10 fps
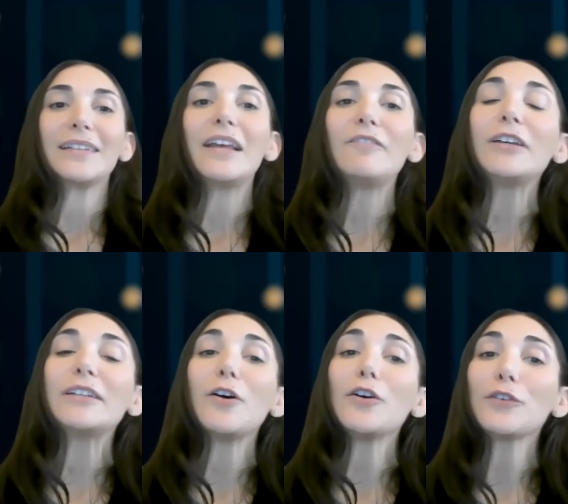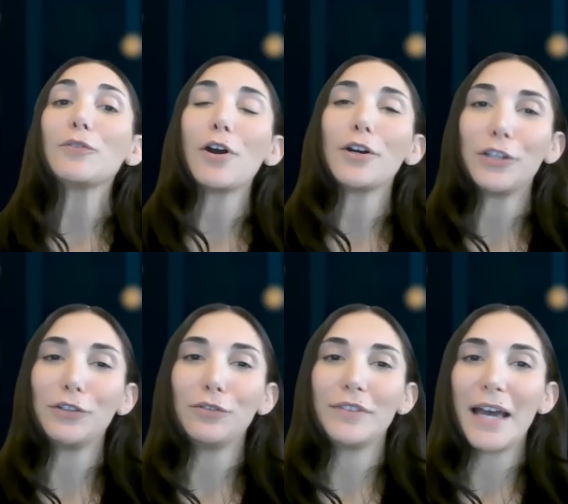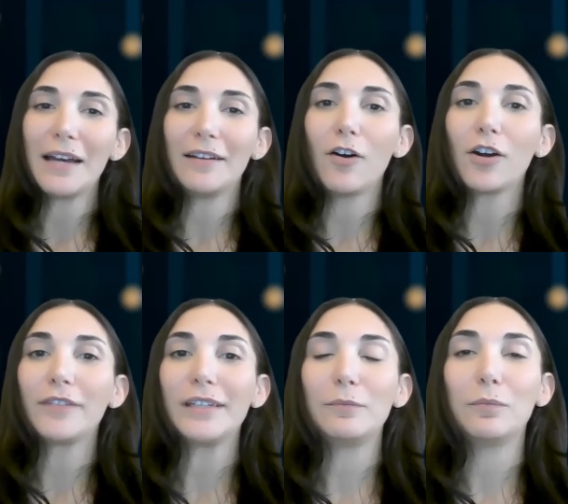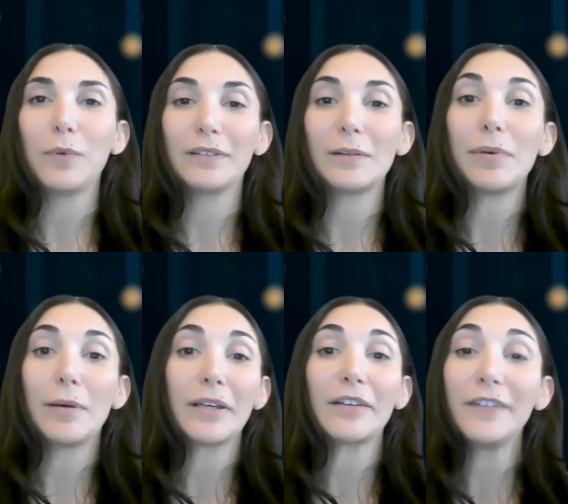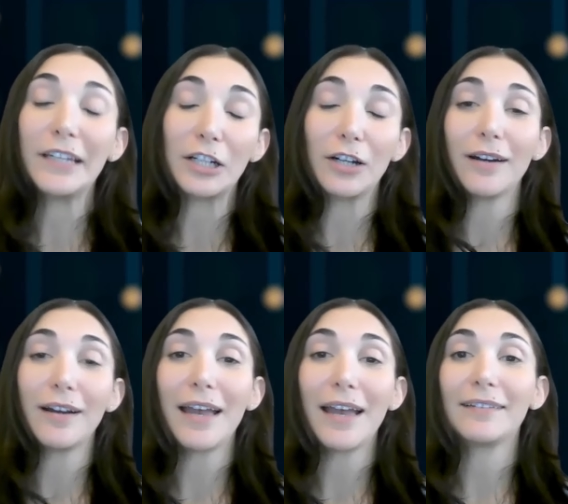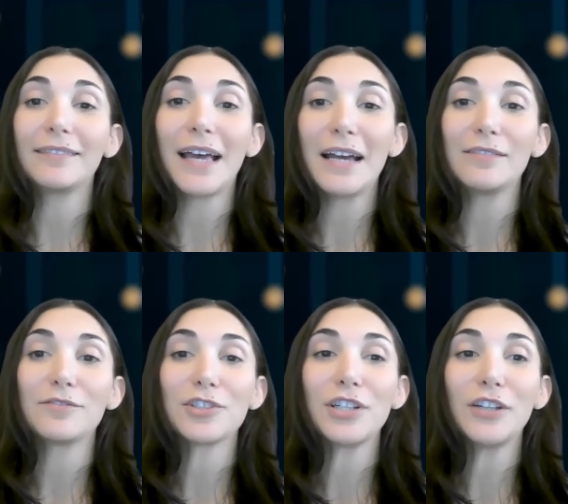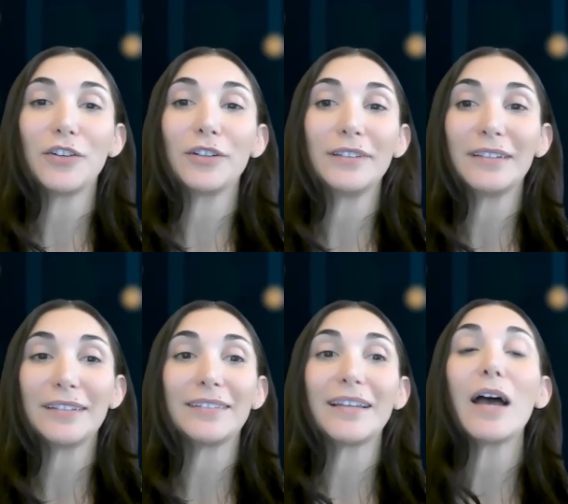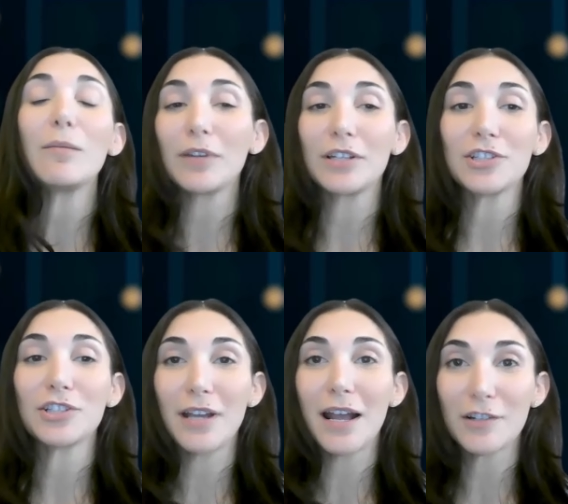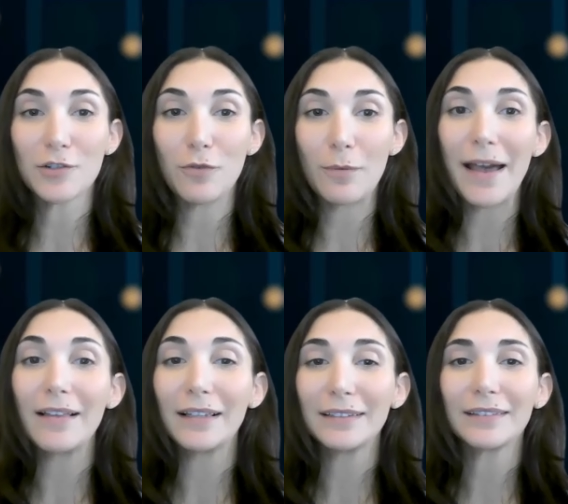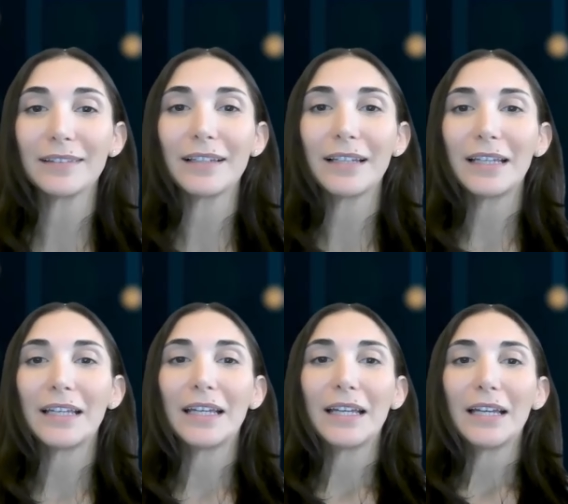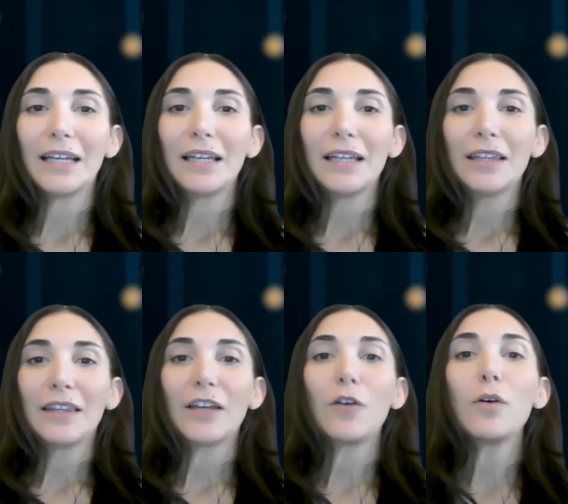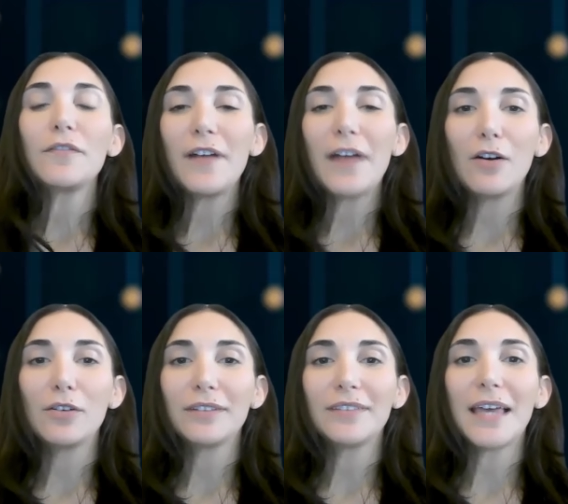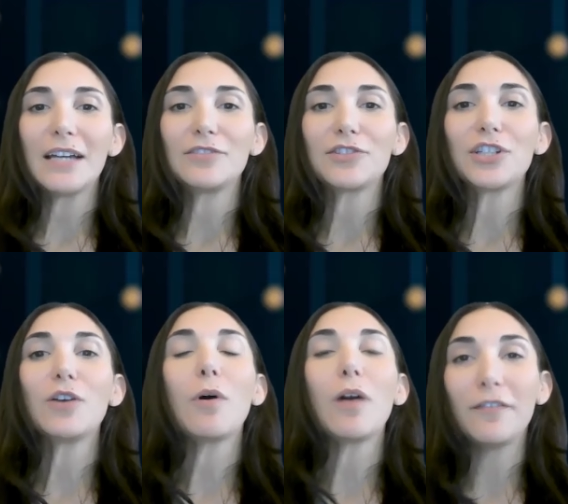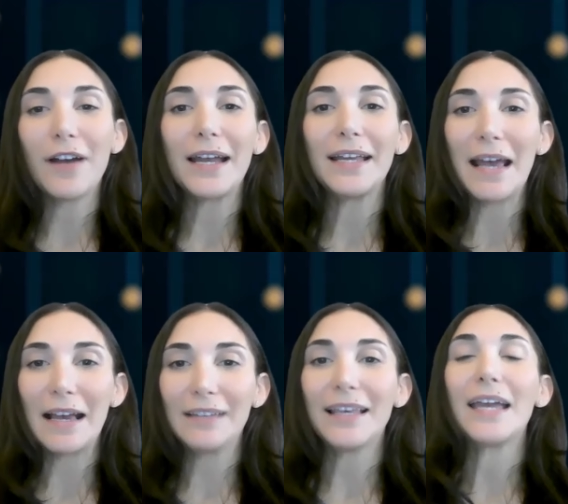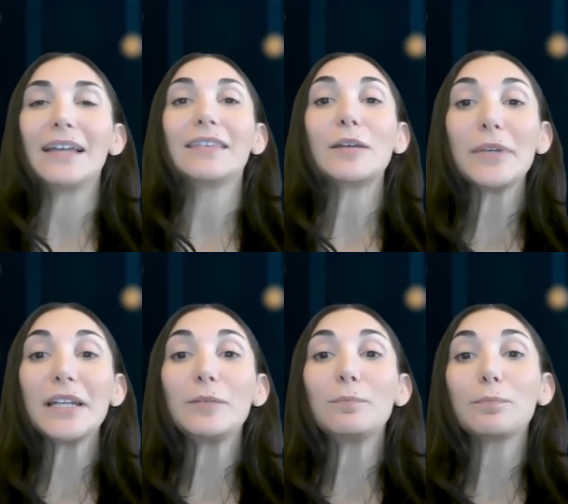Netflix also argued that Harvey was a public figure and that she couldn't establish actual malice. The court found that she qualified as a limited